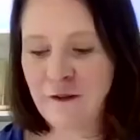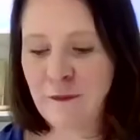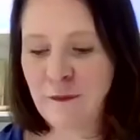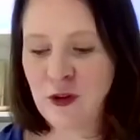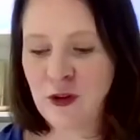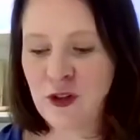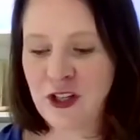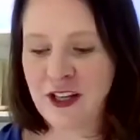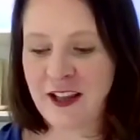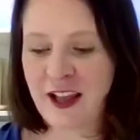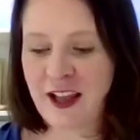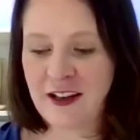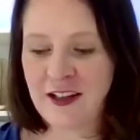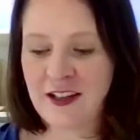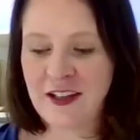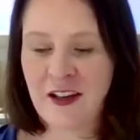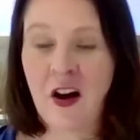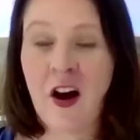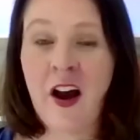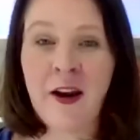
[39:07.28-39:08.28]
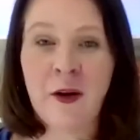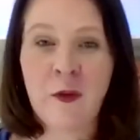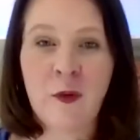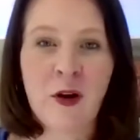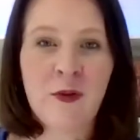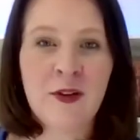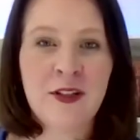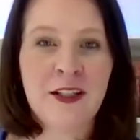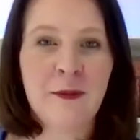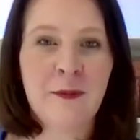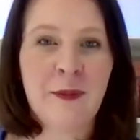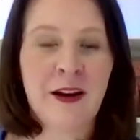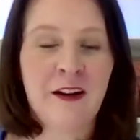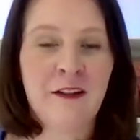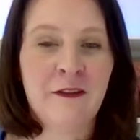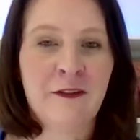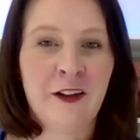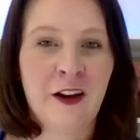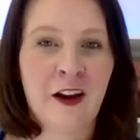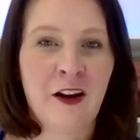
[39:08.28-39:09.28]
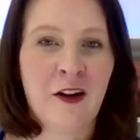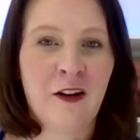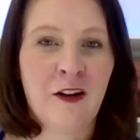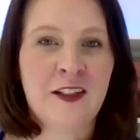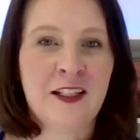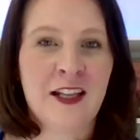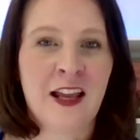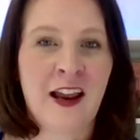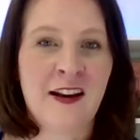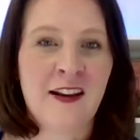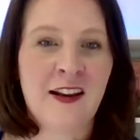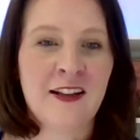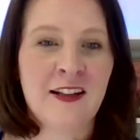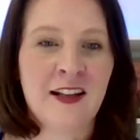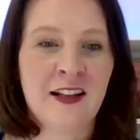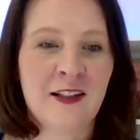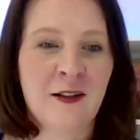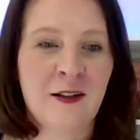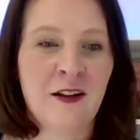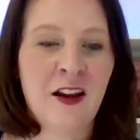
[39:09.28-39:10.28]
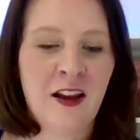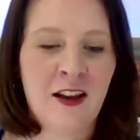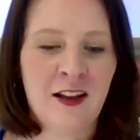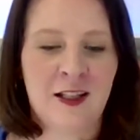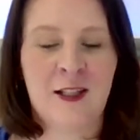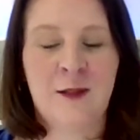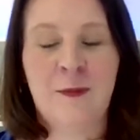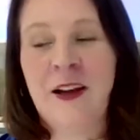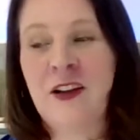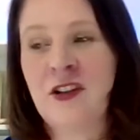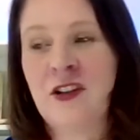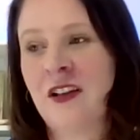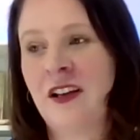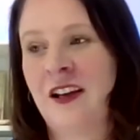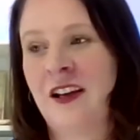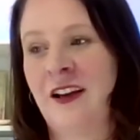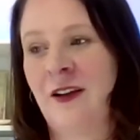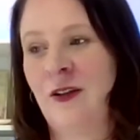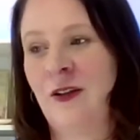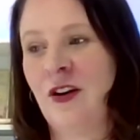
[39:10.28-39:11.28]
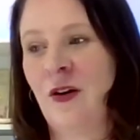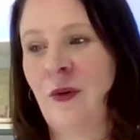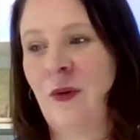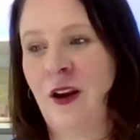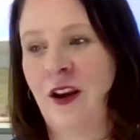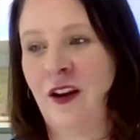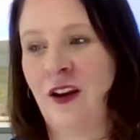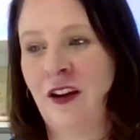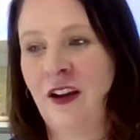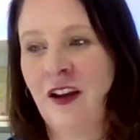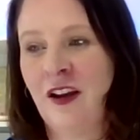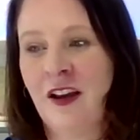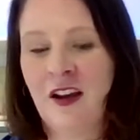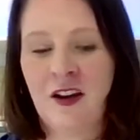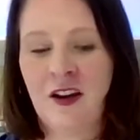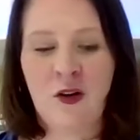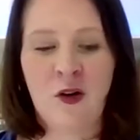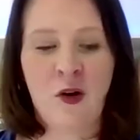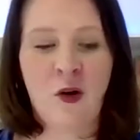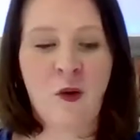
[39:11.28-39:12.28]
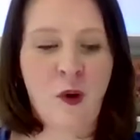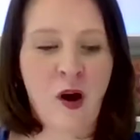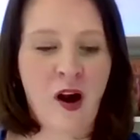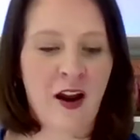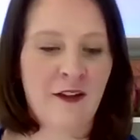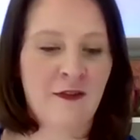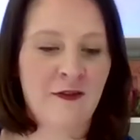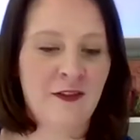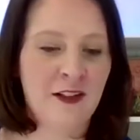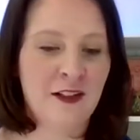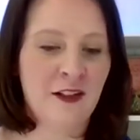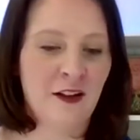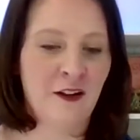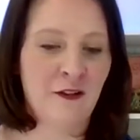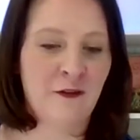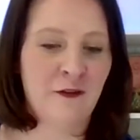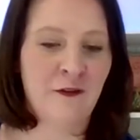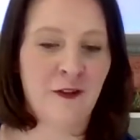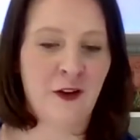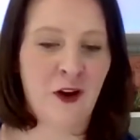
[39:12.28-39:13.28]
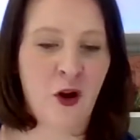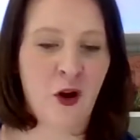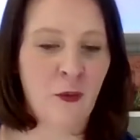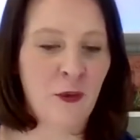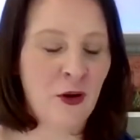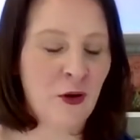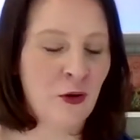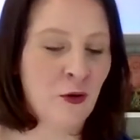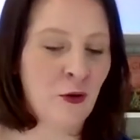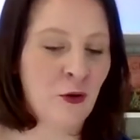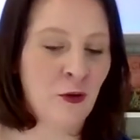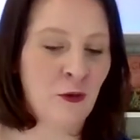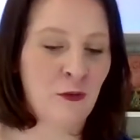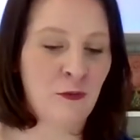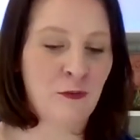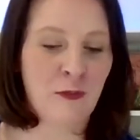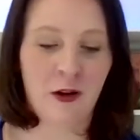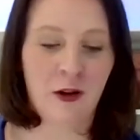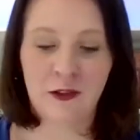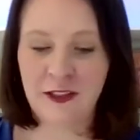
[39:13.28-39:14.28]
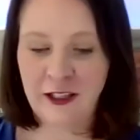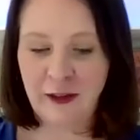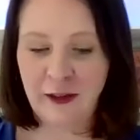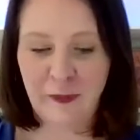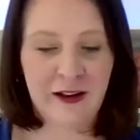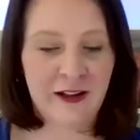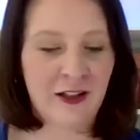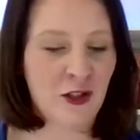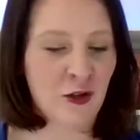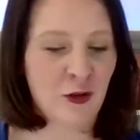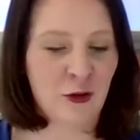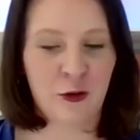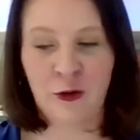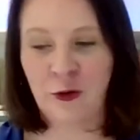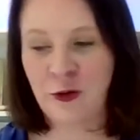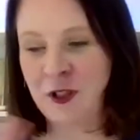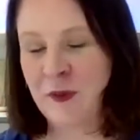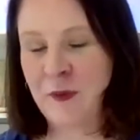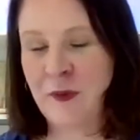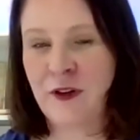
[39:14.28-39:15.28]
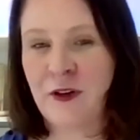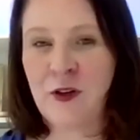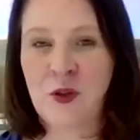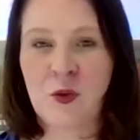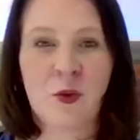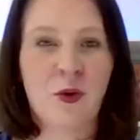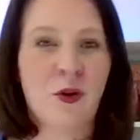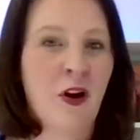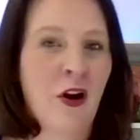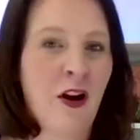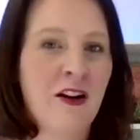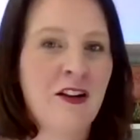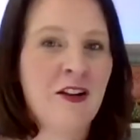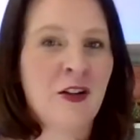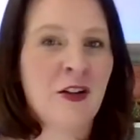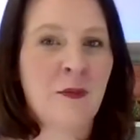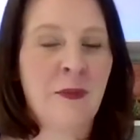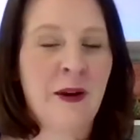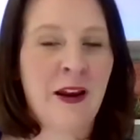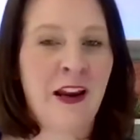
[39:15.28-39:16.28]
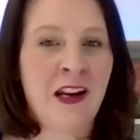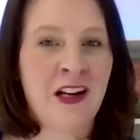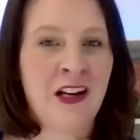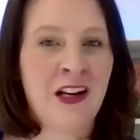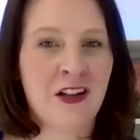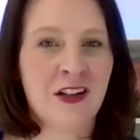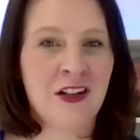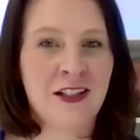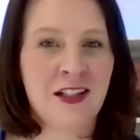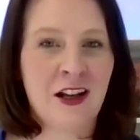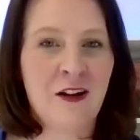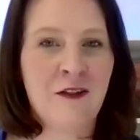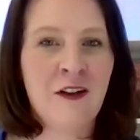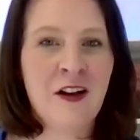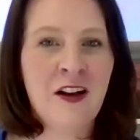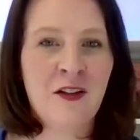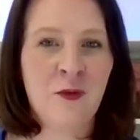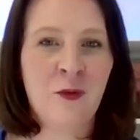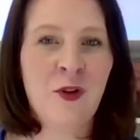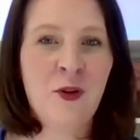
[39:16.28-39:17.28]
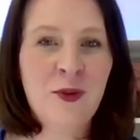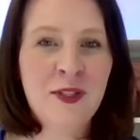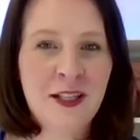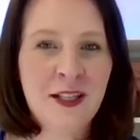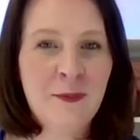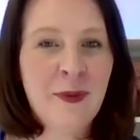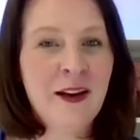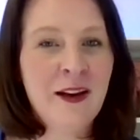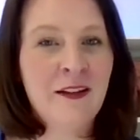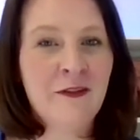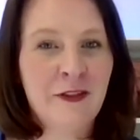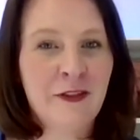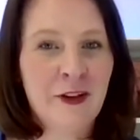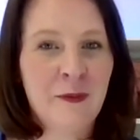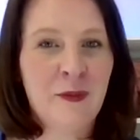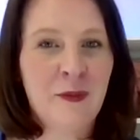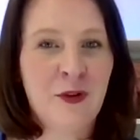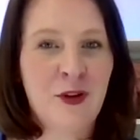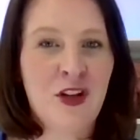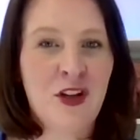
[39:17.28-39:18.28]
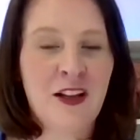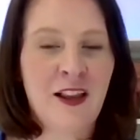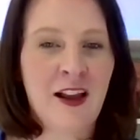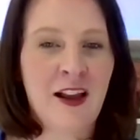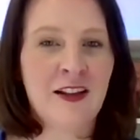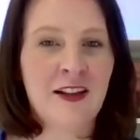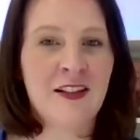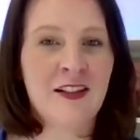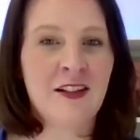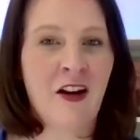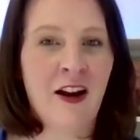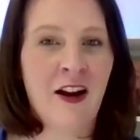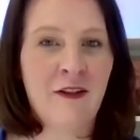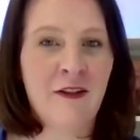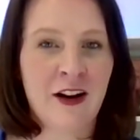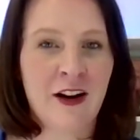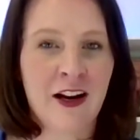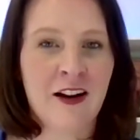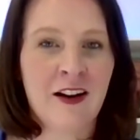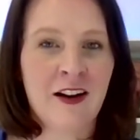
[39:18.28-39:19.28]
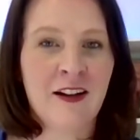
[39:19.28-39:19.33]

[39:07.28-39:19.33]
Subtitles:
of pushing that aside? What was the benefit of saying that doesn't, especially knowing your wife is a phenomenal, multidimensional spiritual coach and being herself? What was the benefit of pushing that aside, Rik?